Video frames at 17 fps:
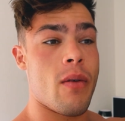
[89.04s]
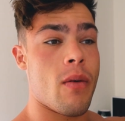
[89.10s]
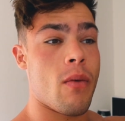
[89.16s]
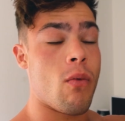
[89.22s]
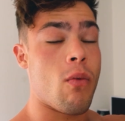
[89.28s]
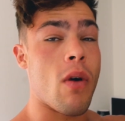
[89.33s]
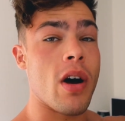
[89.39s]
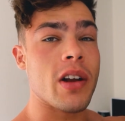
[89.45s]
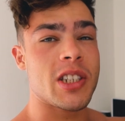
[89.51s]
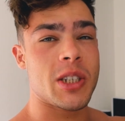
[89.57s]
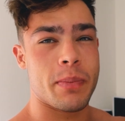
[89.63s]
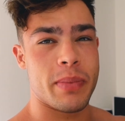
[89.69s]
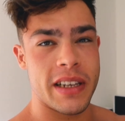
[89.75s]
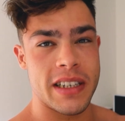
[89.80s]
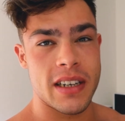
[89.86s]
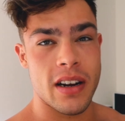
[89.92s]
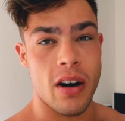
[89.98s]
what
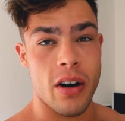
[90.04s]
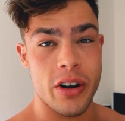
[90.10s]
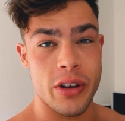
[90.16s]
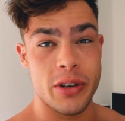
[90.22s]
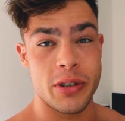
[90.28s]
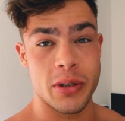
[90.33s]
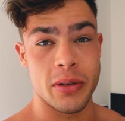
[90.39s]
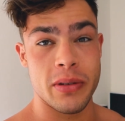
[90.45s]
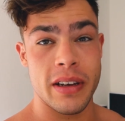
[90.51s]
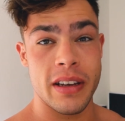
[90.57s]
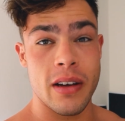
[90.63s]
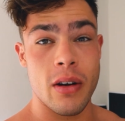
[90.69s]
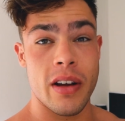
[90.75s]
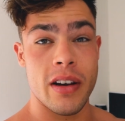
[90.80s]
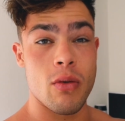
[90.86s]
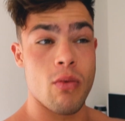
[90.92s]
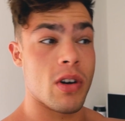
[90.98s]
split are you
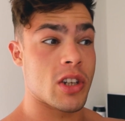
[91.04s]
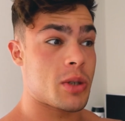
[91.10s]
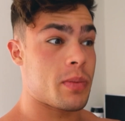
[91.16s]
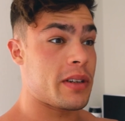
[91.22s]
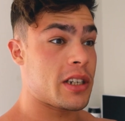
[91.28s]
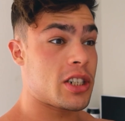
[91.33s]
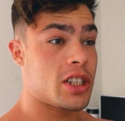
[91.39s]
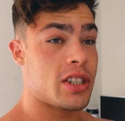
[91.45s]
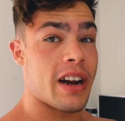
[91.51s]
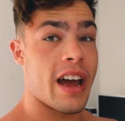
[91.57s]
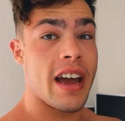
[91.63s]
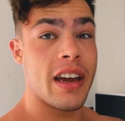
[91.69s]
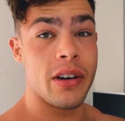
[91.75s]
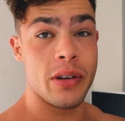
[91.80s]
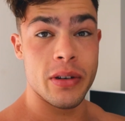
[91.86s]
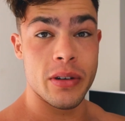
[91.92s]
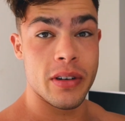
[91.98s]
doing and what split should
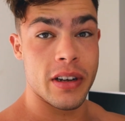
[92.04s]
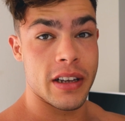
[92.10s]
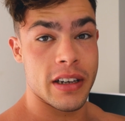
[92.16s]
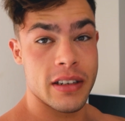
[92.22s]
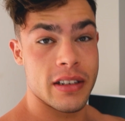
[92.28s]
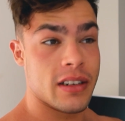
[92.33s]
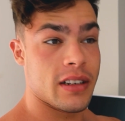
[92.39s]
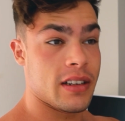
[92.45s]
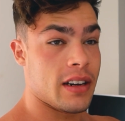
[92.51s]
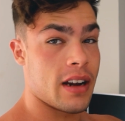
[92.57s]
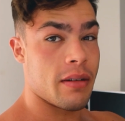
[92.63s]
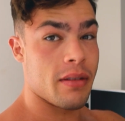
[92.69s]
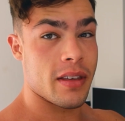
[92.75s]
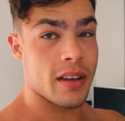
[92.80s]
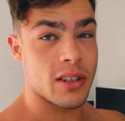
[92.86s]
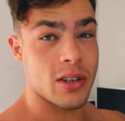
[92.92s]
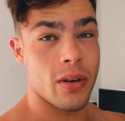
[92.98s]
I do and
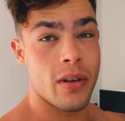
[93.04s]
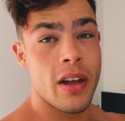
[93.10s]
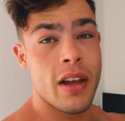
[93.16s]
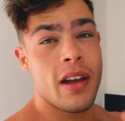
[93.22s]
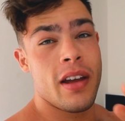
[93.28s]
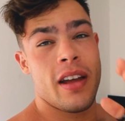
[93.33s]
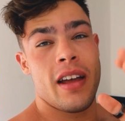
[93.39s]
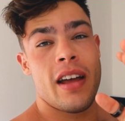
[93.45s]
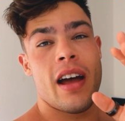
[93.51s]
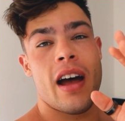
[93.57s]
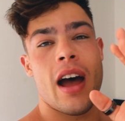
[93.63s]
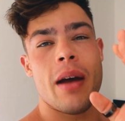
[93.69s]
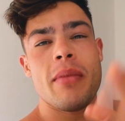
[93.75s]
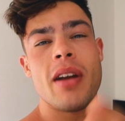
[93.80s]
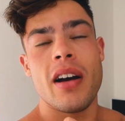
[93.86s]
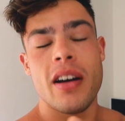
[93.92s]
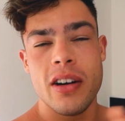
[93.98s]
everything. So
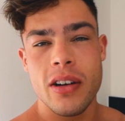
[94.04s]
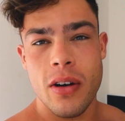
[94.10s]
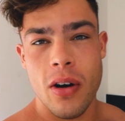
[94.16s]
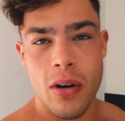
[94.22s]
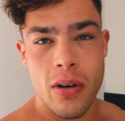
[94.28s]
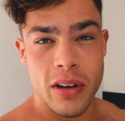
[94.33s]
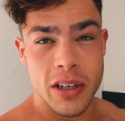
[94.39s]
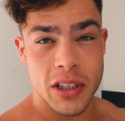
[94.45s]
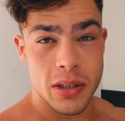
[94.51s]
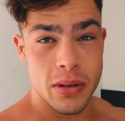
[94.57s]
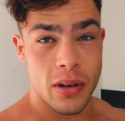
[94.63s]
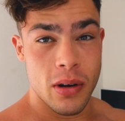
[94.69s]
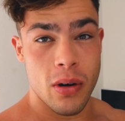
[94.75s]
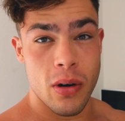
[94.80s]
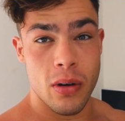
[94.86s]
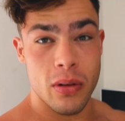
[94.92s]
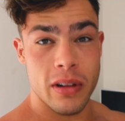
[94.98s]
I'm not gonna go into
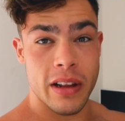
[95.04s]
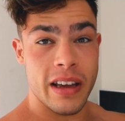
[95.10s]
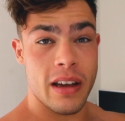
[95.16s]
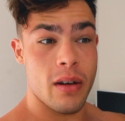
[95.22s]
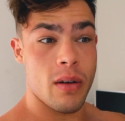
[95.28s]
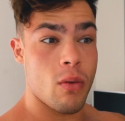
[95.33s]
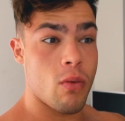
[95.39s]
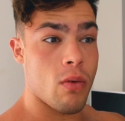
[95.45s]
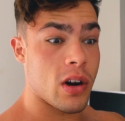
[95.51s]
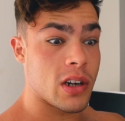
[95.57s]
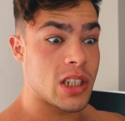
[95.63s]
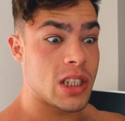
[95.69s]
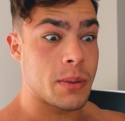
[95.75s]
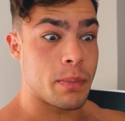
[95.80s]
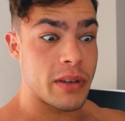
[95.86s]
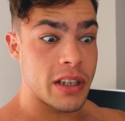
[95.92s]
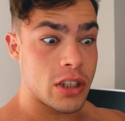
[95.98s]
the whole what
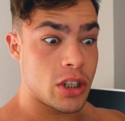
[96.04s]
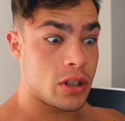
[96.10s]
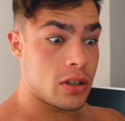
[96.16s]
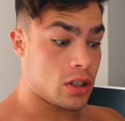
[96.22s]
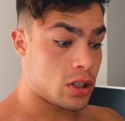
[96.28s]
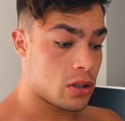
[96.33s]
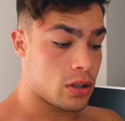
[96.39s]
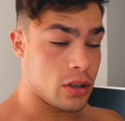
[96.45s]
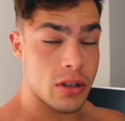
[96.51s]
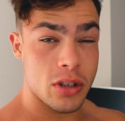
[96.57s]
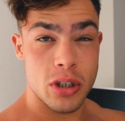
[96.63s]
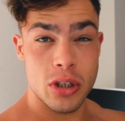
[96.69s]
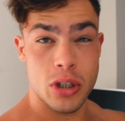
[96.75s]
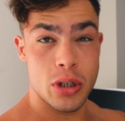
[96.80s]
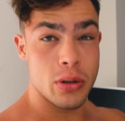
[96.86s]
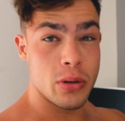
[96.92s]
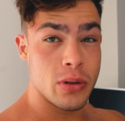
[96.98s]
split should you
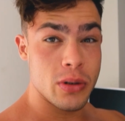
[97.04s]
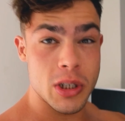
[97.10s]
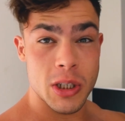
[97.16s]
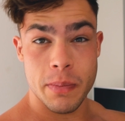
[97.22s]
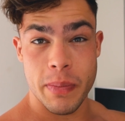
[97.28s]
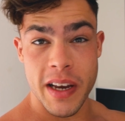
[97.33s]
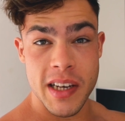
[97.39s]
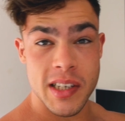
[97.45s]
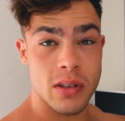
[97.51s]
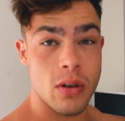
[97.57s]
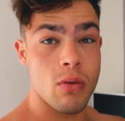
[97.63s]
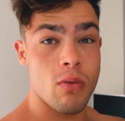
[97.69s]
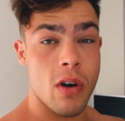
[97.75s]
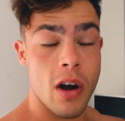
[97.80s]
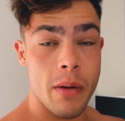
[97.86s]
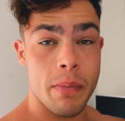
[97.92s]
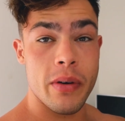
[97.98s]
choose based
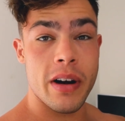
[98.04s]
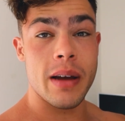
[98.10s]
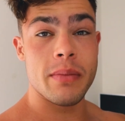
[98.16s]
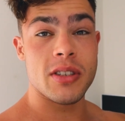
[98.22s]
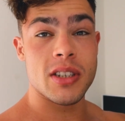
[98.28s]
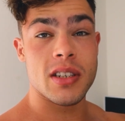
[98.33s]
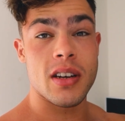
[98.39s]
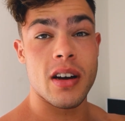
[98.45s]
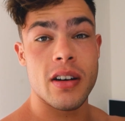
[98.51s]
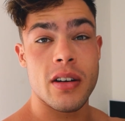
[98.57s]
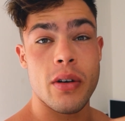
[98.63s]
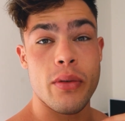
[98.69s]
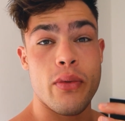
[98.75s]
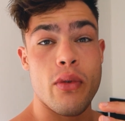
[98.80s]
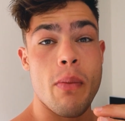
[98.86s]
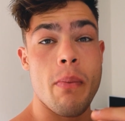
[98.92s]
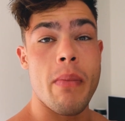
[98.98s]
on what, but I'm just gonna
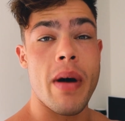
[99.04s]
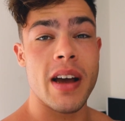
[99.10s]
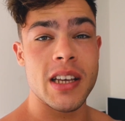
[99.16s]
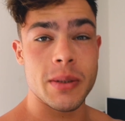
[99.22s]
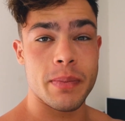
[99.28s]
go through my